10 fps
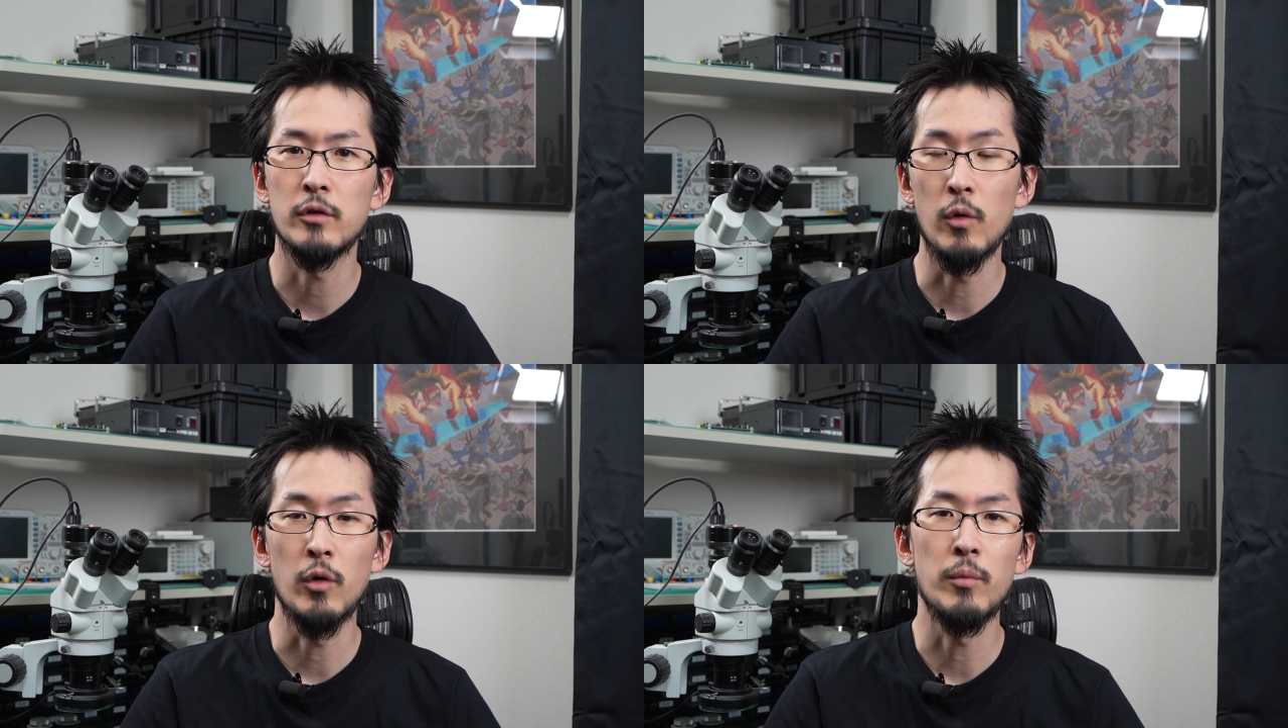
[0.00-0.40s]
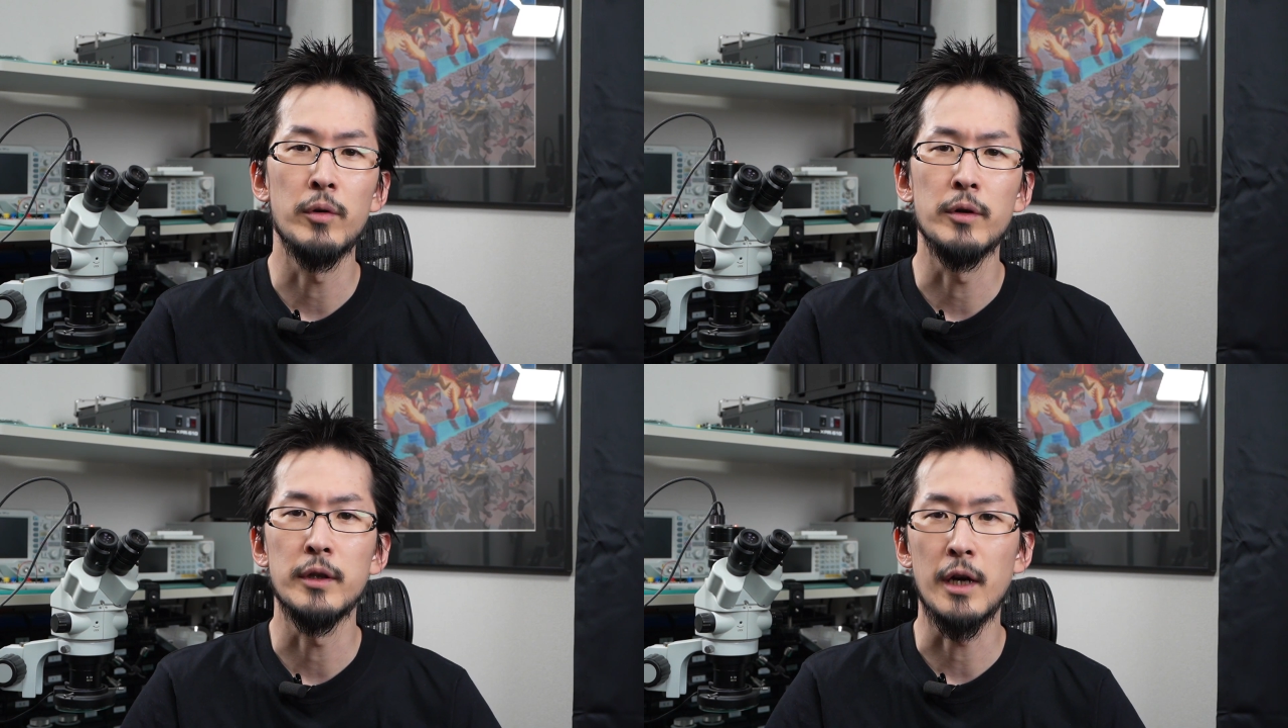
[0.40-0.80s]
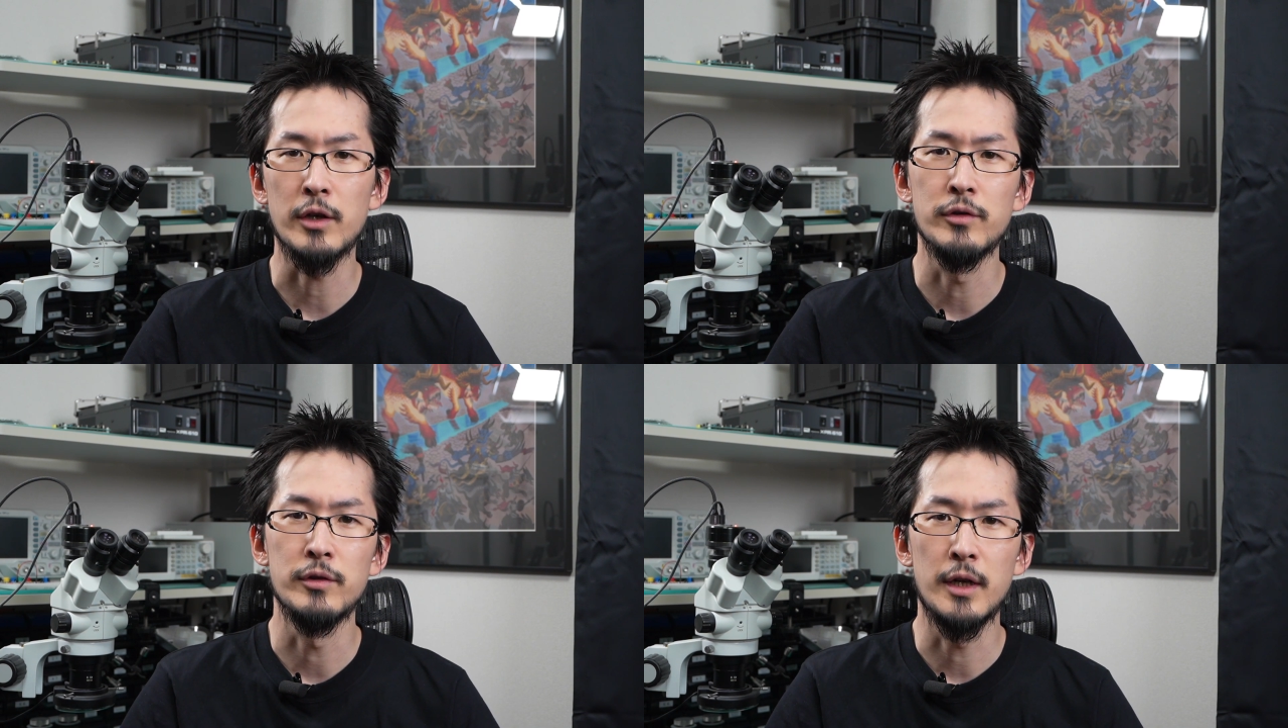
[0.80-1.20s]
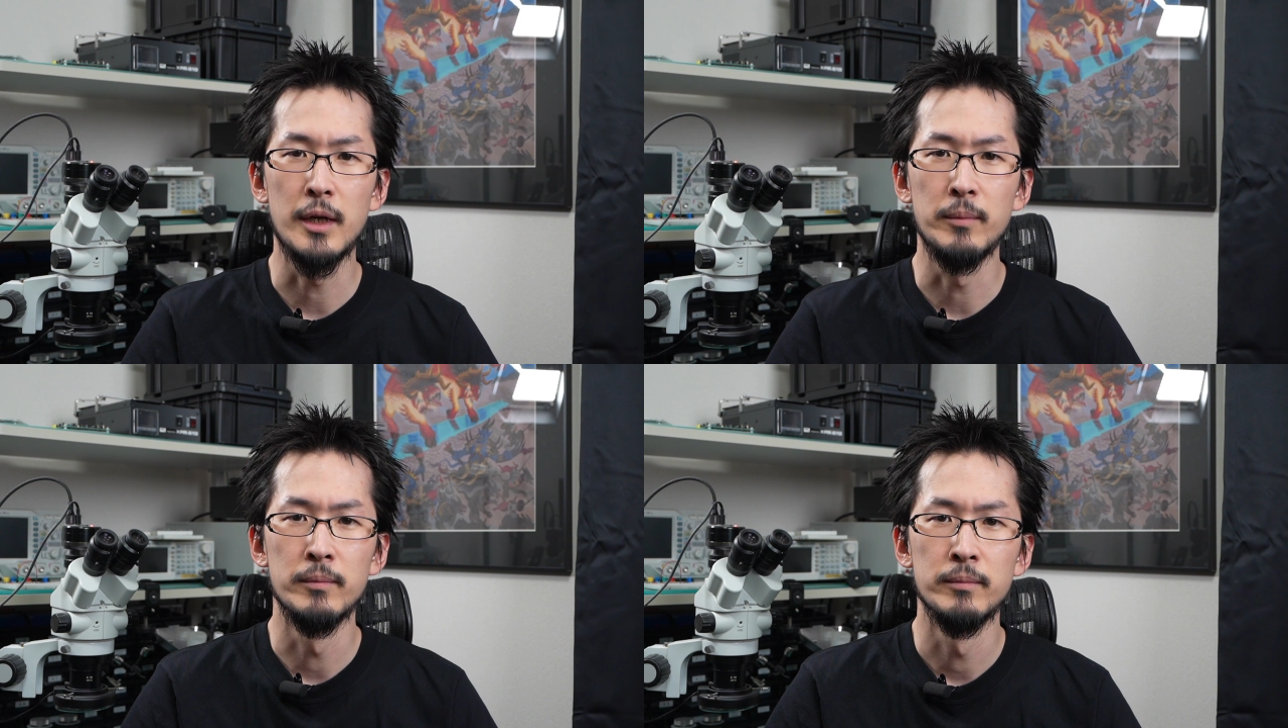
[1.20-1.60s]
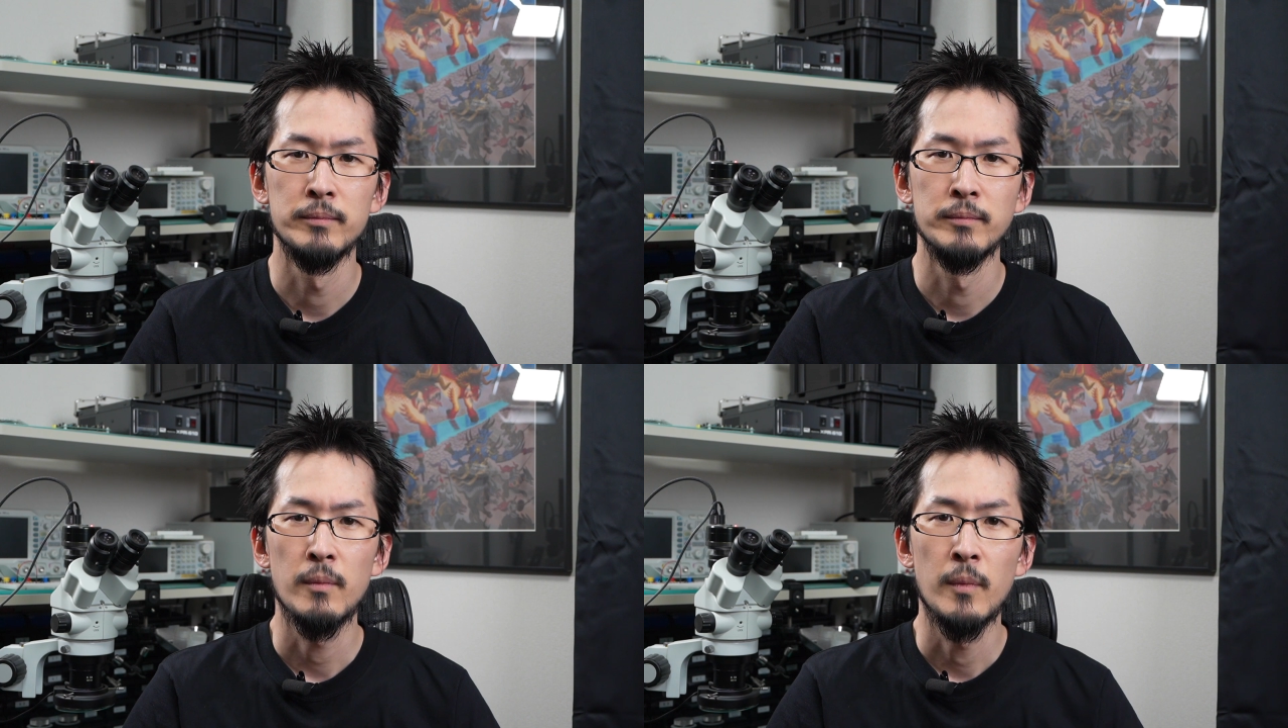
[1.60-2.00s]
total production time.
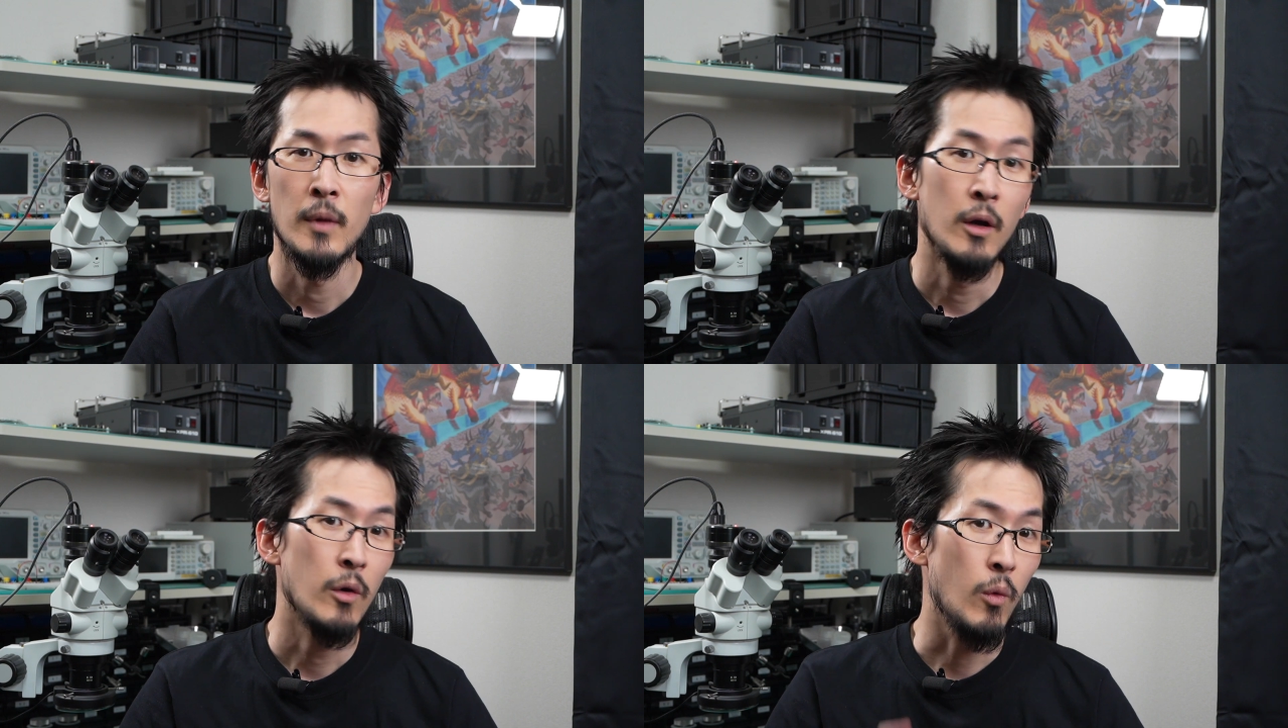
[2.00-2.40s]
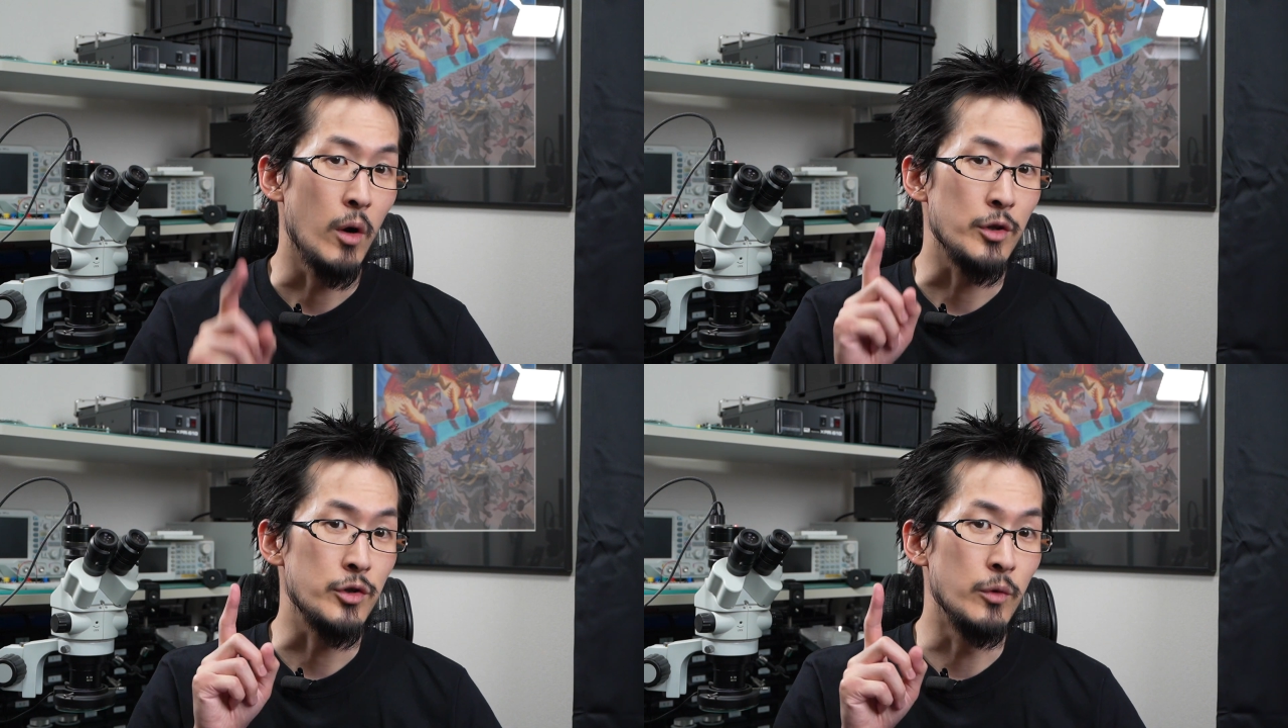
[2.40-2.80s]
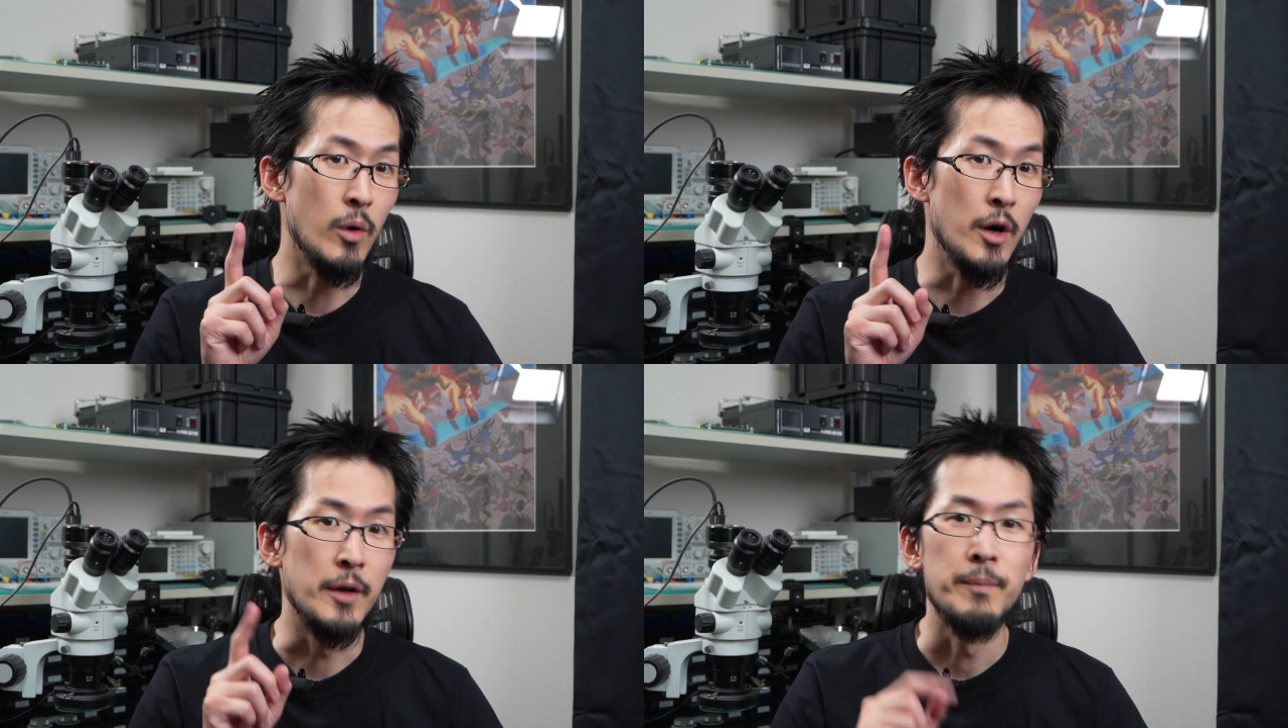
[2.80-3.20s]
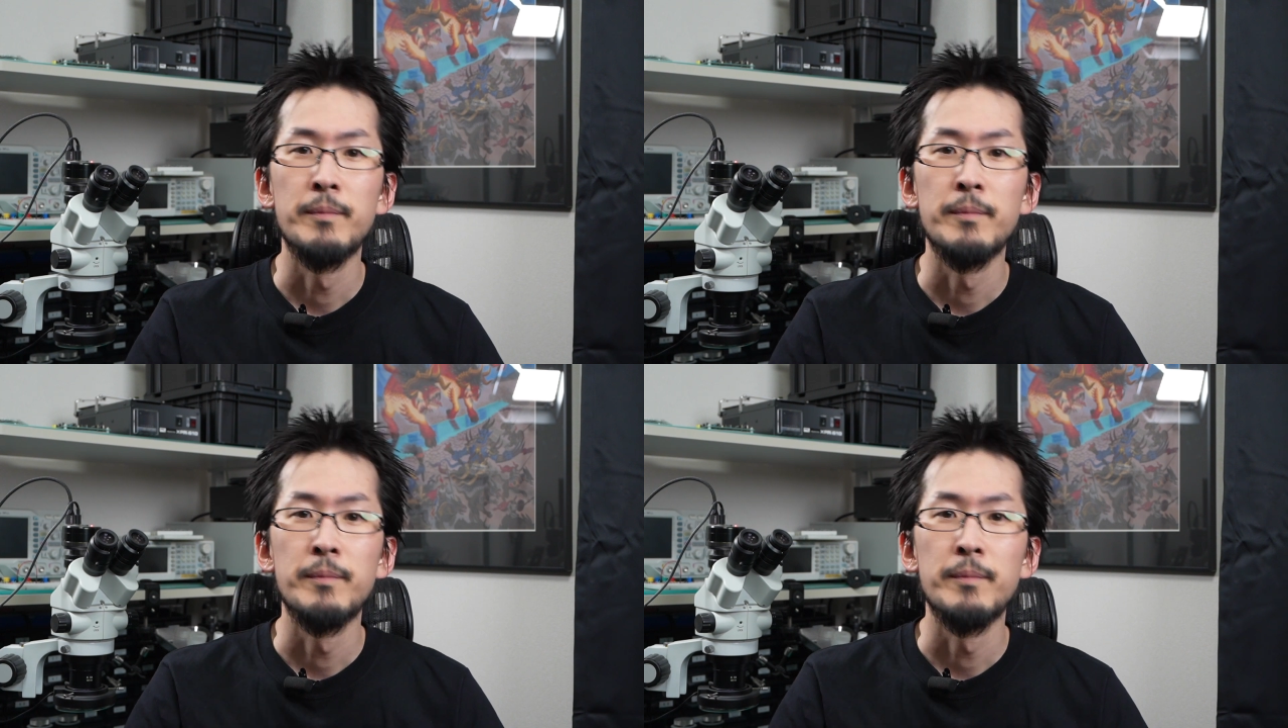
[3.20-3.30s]
Question 1.